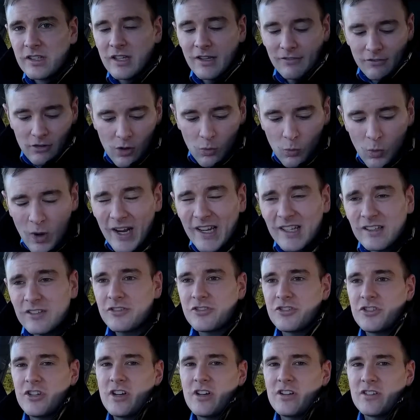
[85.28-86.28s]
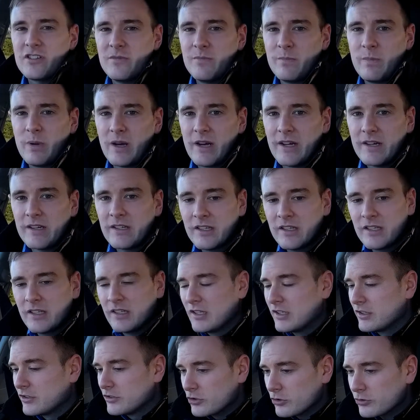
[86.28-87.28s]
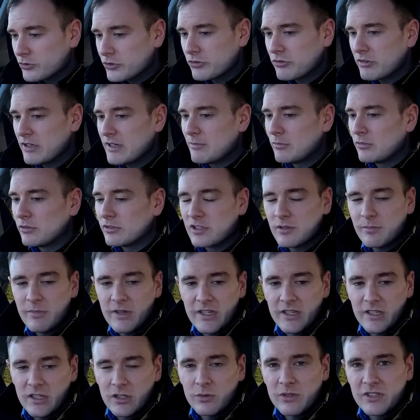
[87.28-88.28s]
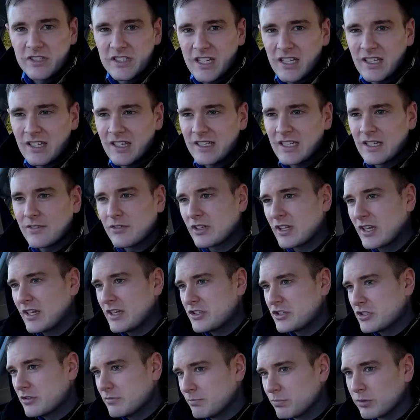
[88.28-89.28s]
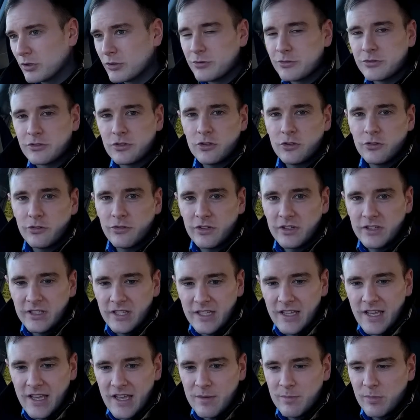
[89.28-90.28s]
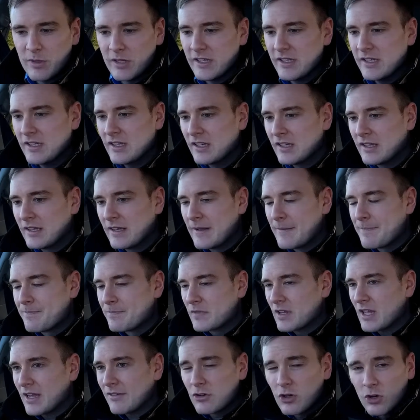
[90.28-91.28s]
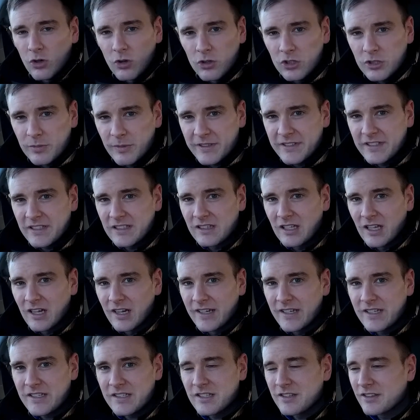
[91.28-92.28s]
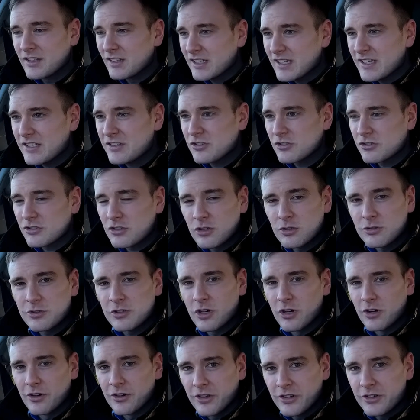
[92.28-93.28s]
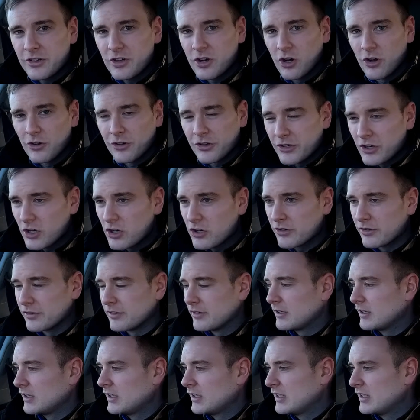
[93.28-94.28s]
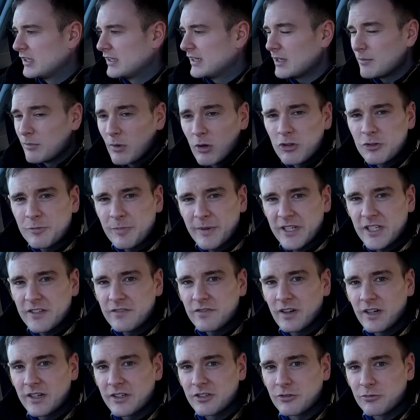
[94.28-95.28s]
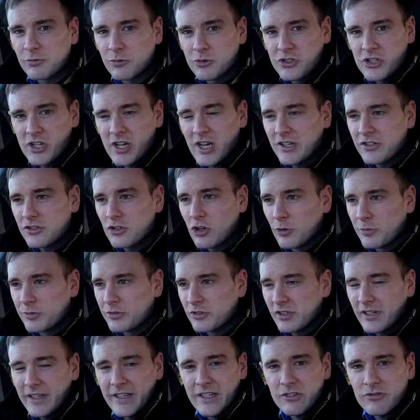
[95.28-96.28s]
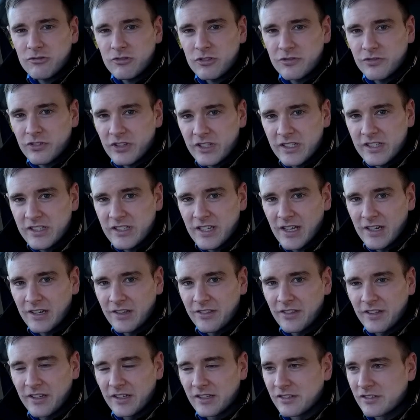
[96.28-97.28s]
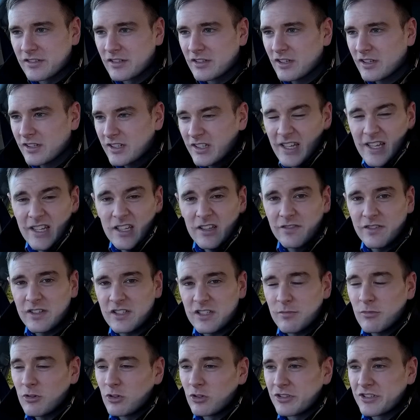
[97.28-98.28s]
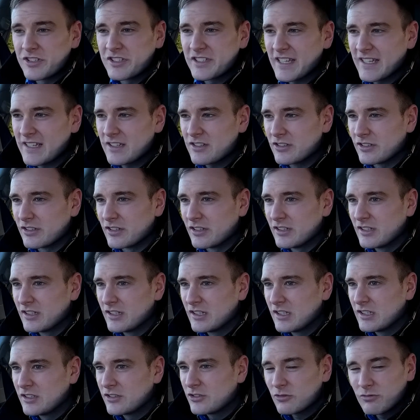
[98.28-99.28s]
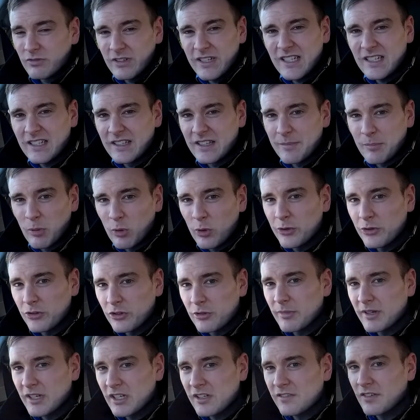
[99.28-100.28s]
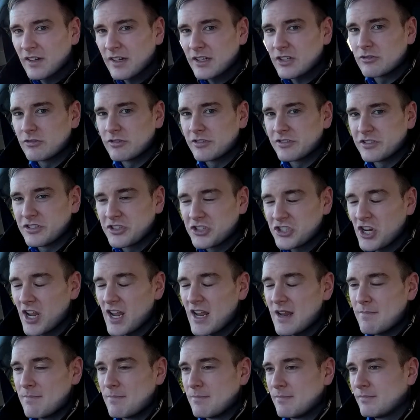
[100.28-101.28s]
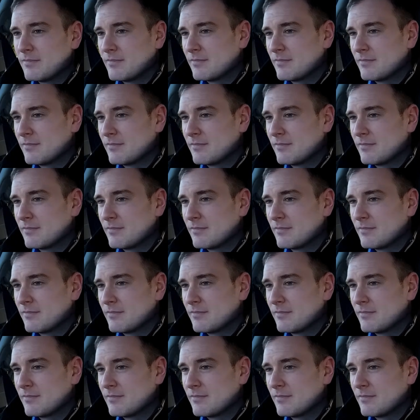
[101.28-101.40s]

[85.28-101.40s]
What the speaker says: I've got a wireless charging pad, touchscreen multimedia with satellite navigation, Bluetooth, DAB, I've got automatic lights. The list just goes on and on and on. Now, most manufacturers would charge optional extras for these kind of things, and Kia fits them all as standard. So really, they're putting other manufacturers to shame.